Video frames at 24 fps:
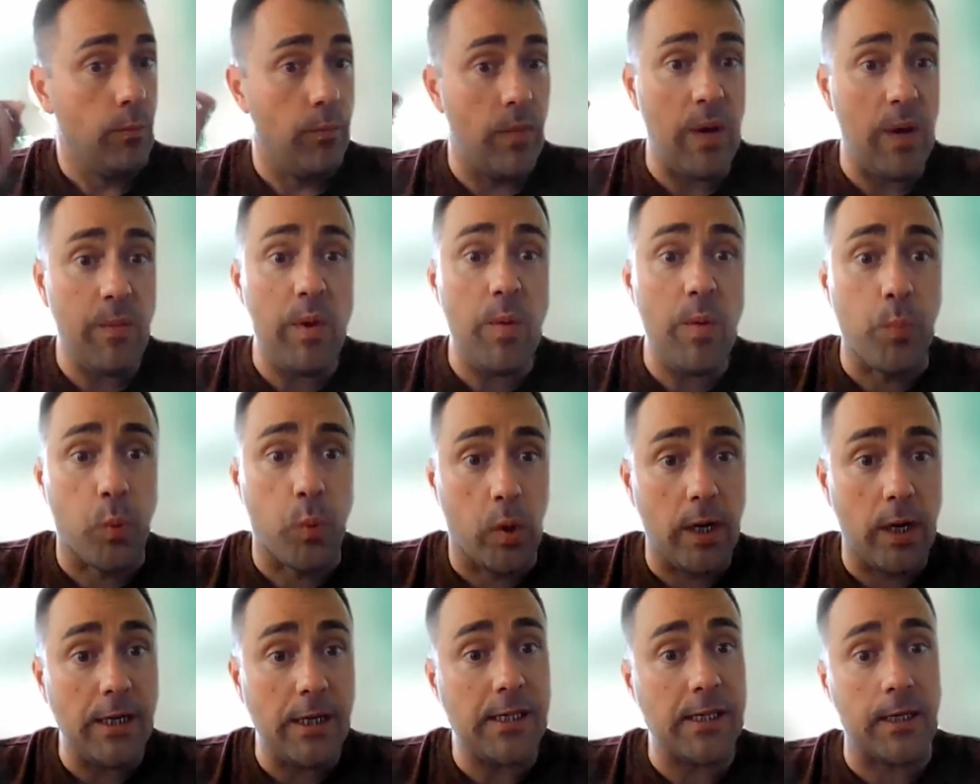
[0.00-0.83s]
maybe
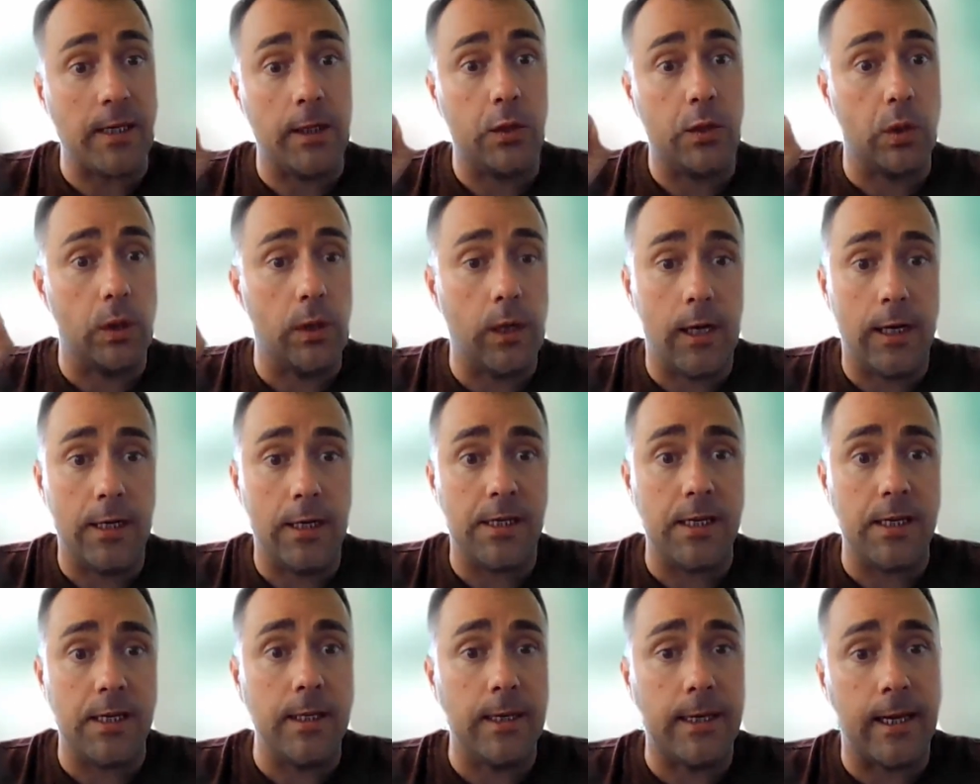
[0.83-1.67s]
pretty
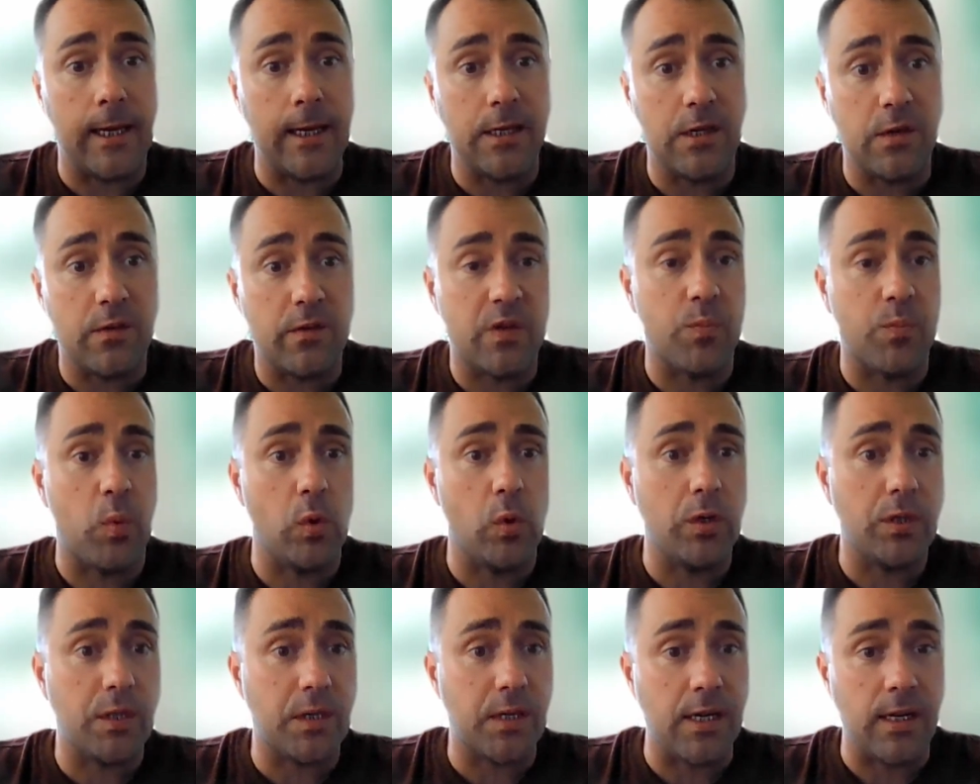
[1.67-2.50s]
centralized in the case of
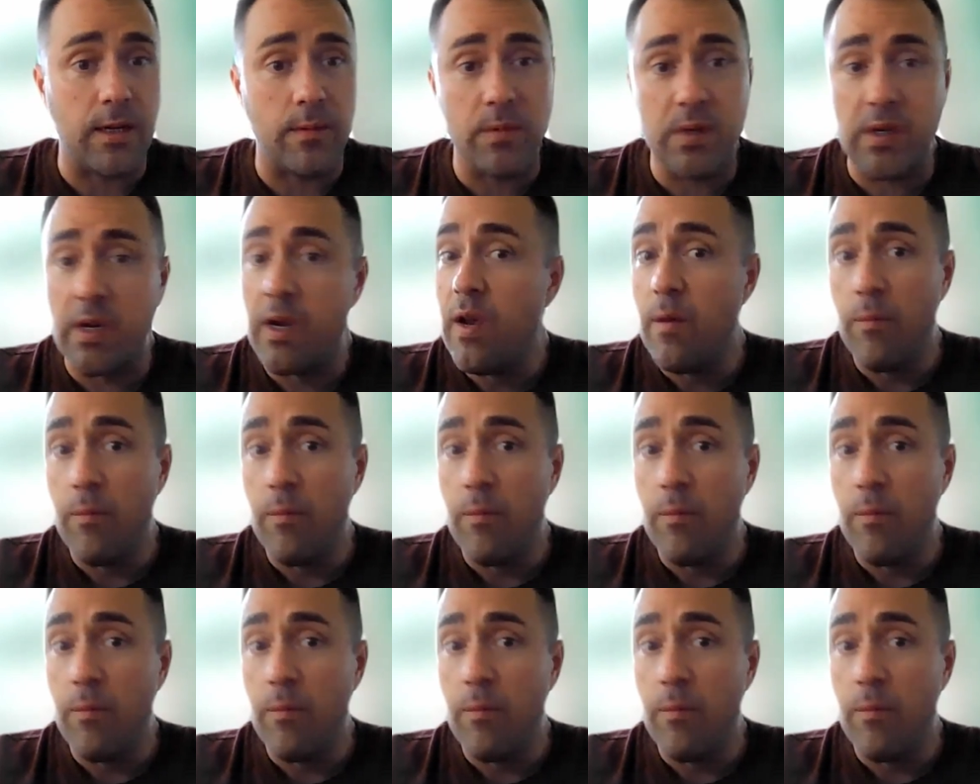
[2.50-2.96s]
sports teams,